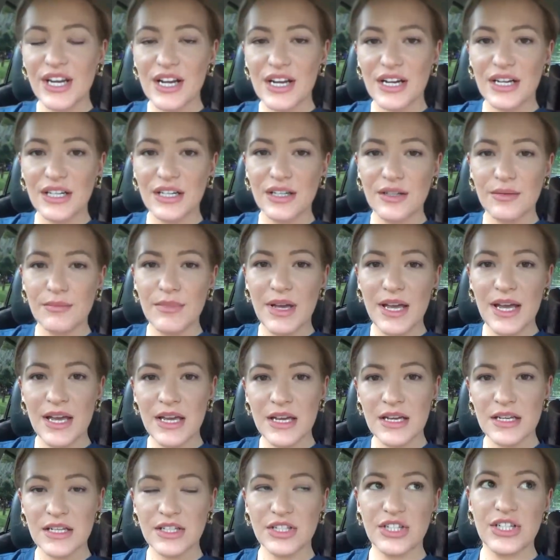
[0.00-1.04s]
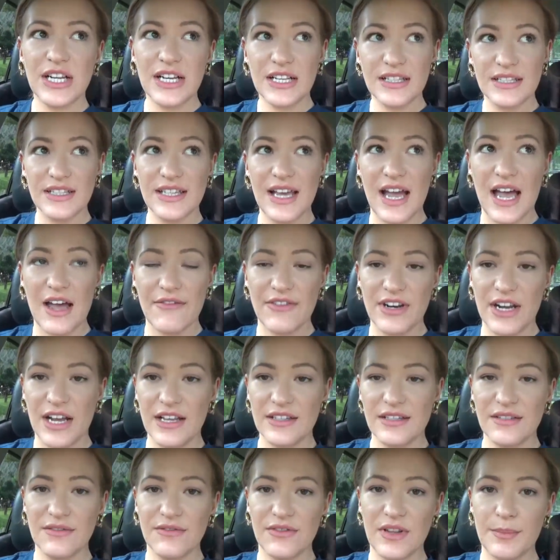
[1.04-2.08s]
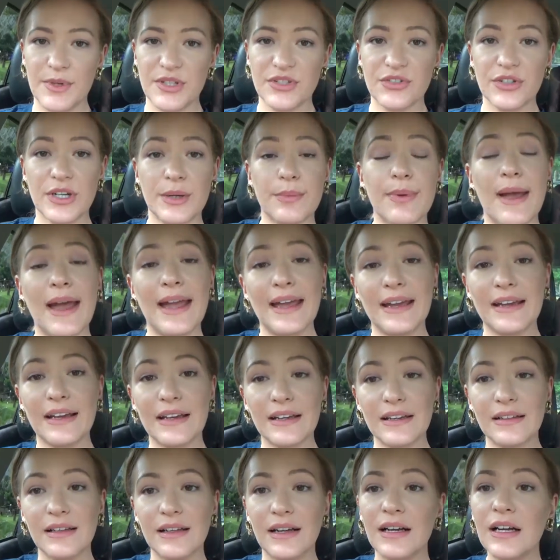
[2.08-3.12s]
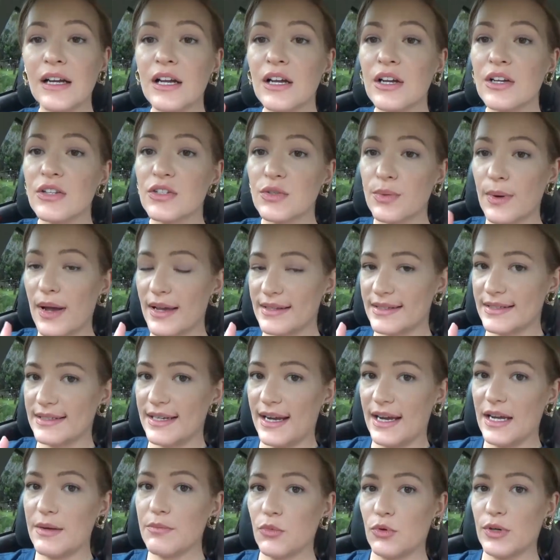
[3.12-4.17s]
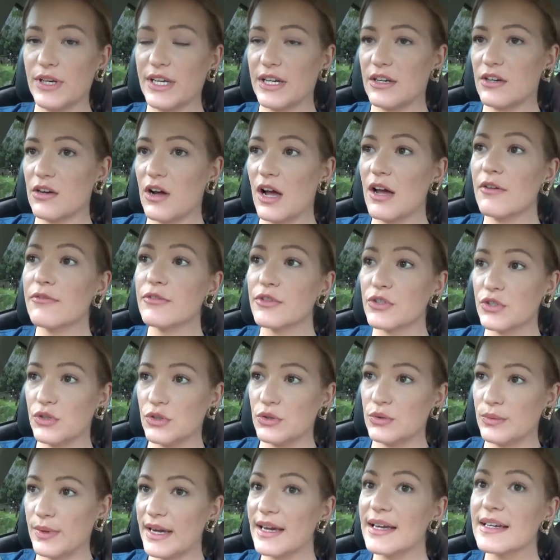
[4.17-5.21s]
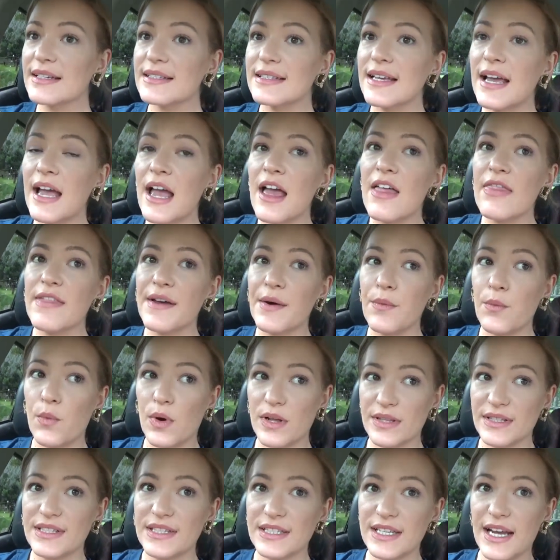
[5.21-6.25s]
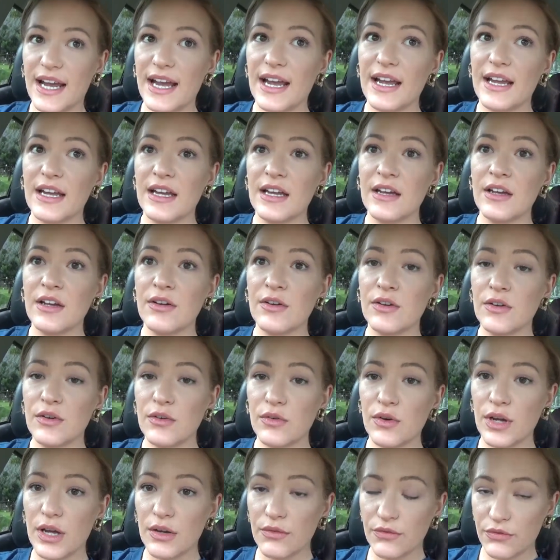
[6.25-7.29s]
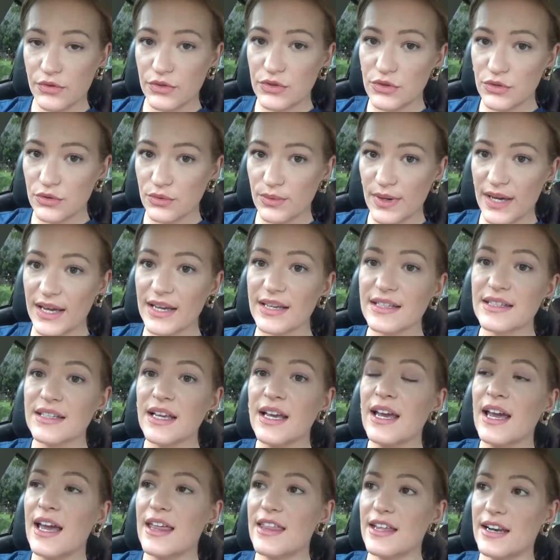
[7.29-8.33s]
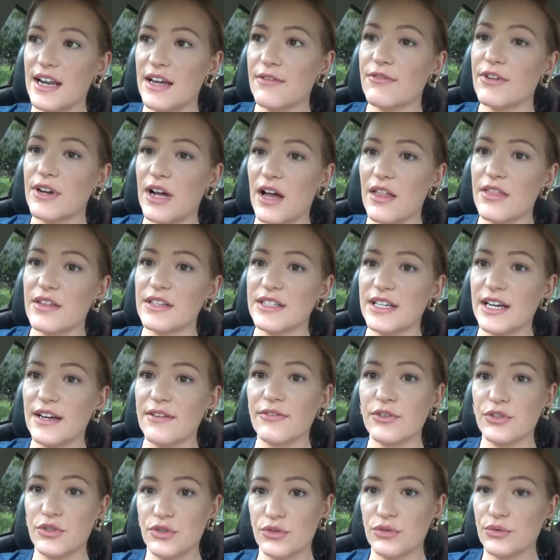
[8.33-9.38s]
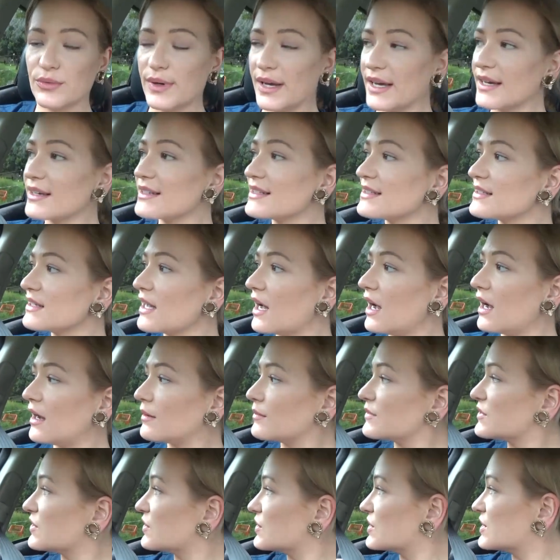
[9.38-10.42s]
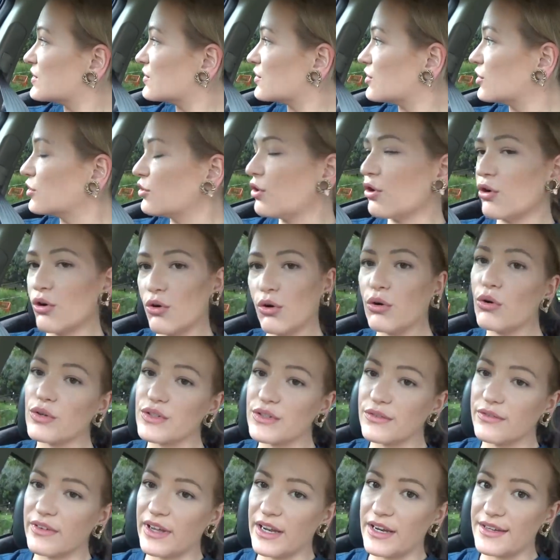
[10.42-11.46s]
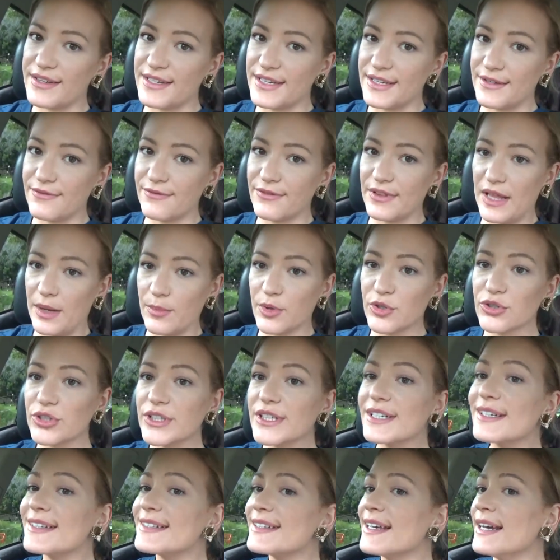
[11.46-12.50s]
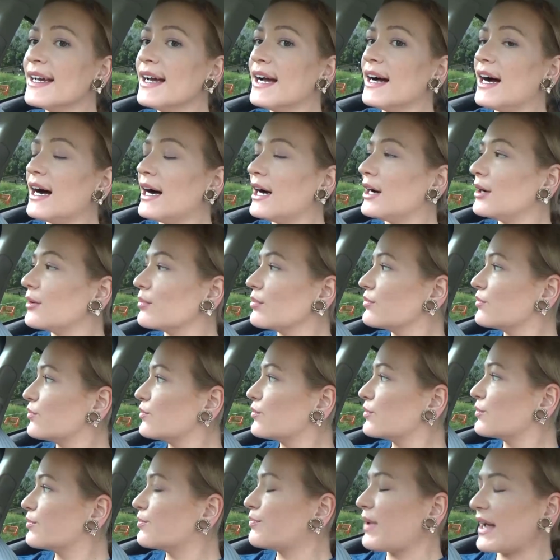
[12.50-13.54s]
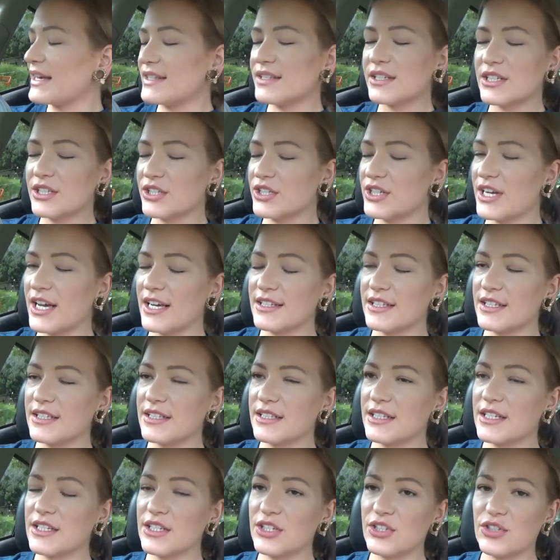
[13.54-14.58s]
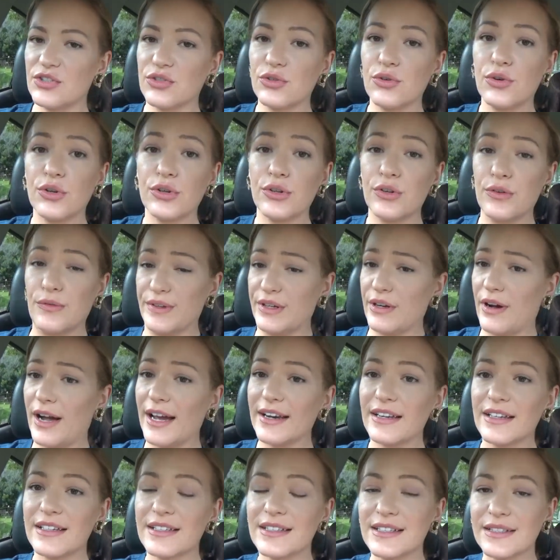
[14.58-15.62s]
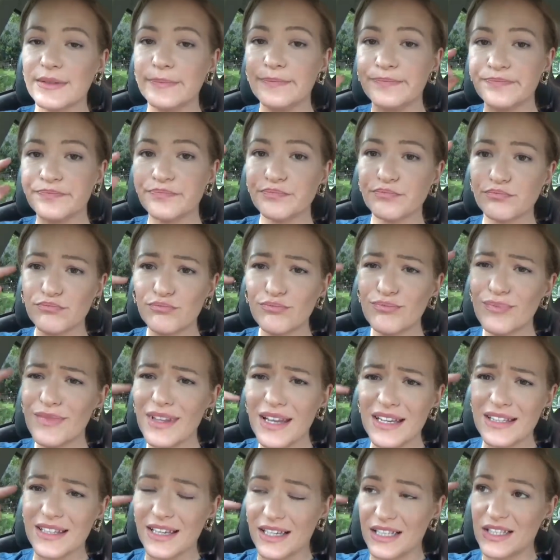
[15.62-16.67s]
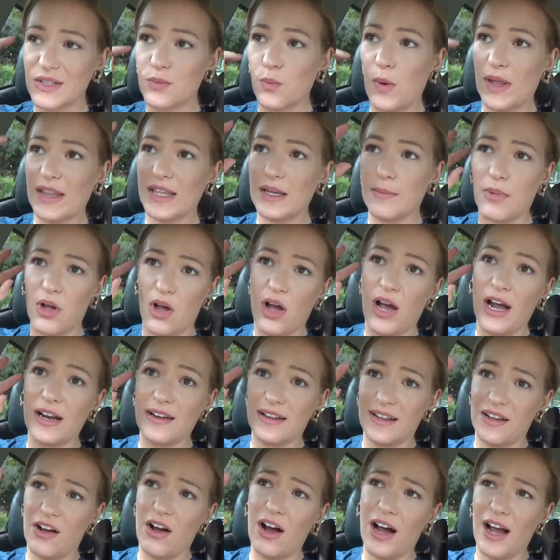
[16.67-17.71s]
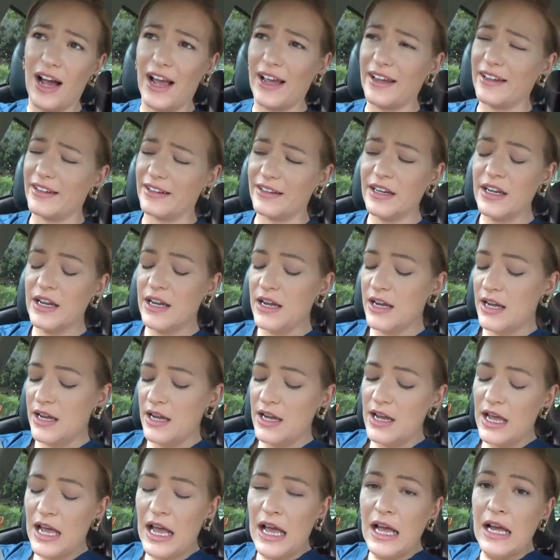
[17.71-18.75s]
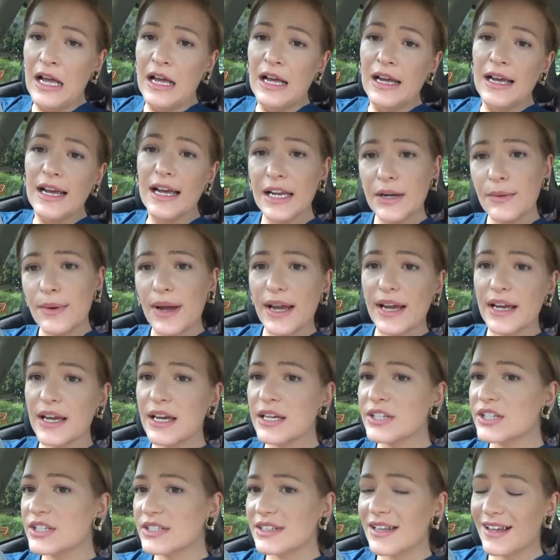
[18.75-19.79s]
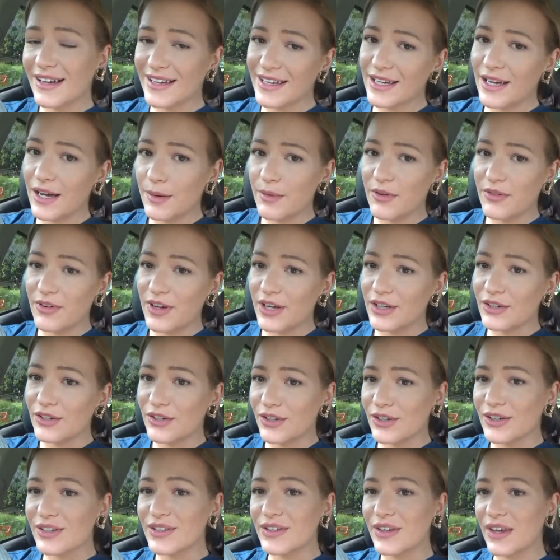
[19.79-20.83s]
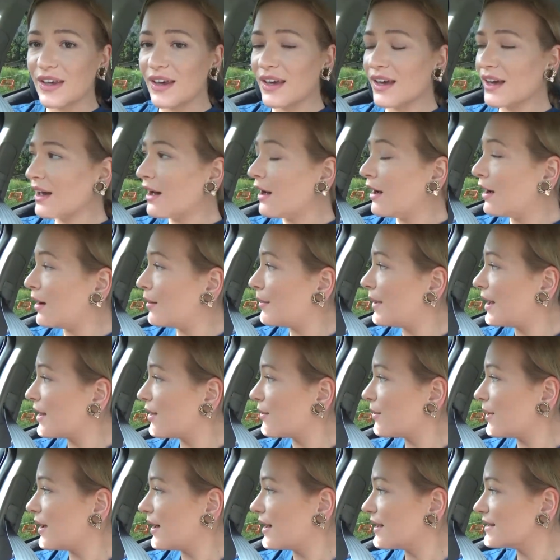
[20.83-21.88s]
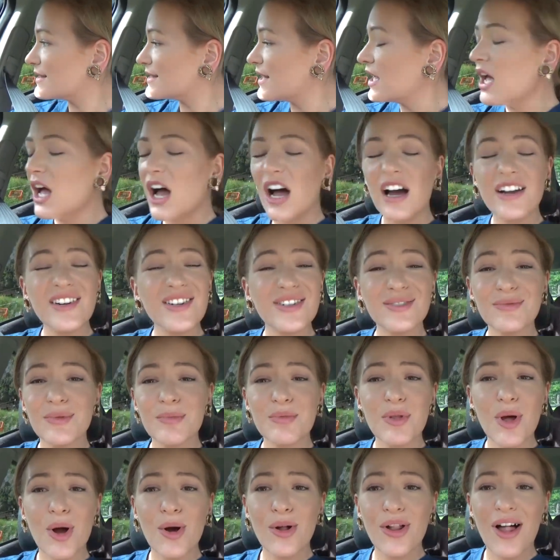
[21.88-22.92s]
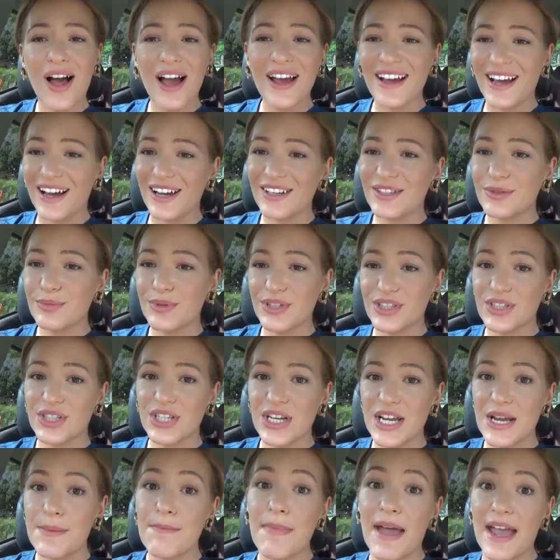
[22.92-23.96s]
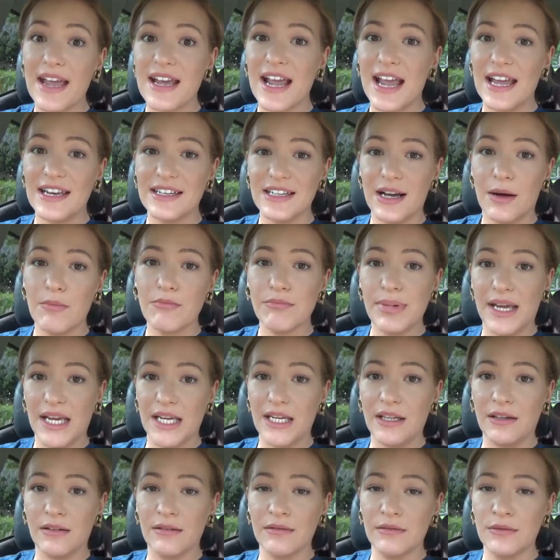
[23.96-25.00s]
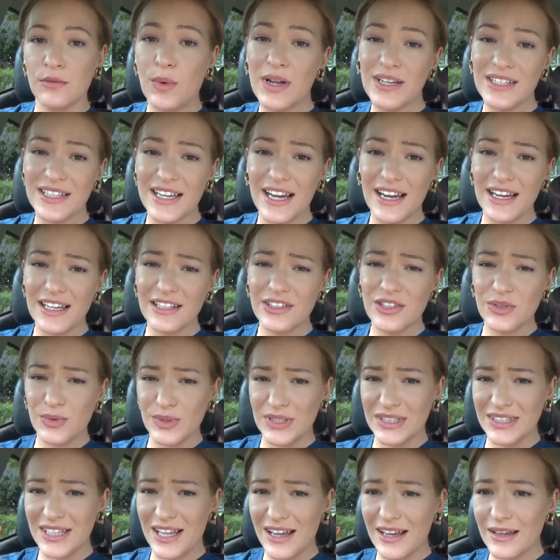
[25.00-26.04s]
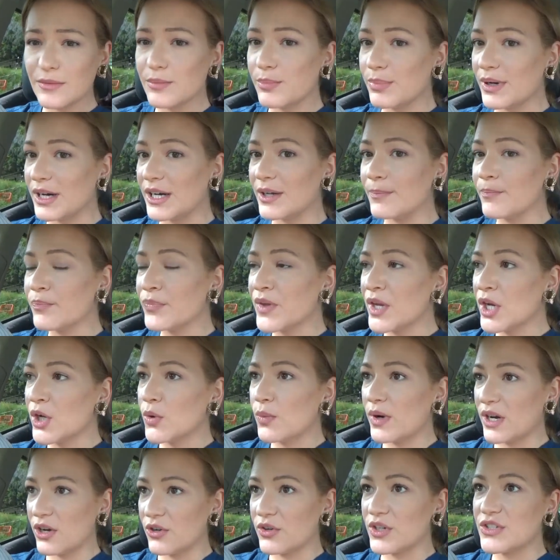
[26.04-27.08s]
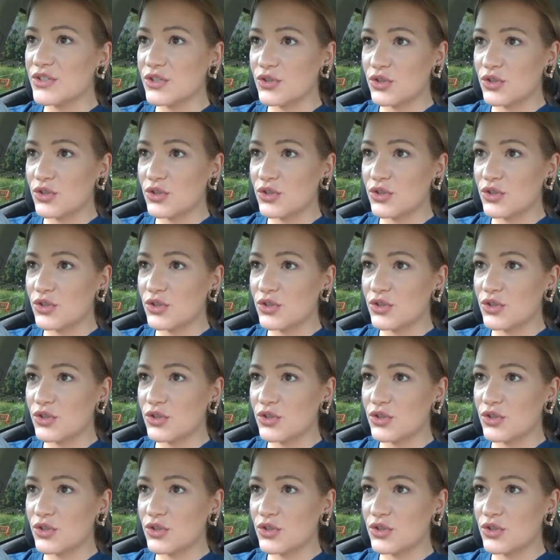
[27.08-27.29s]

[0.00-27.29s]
um, she needs to have an anti-inflammatory painkiller twice a day, morning and night for two uh-huh. weeks, then once a day for two weeks and then every other day for two weeks um, so she's on a long course of anti-inflammatories um, basically she has this condition called uveitis it's like swelling behind the eye and Anyway, she's lucky I'm a vet nurse, um, otherwise I'd just rip the whole eye out, which it may end up being one day doing that, but we're going to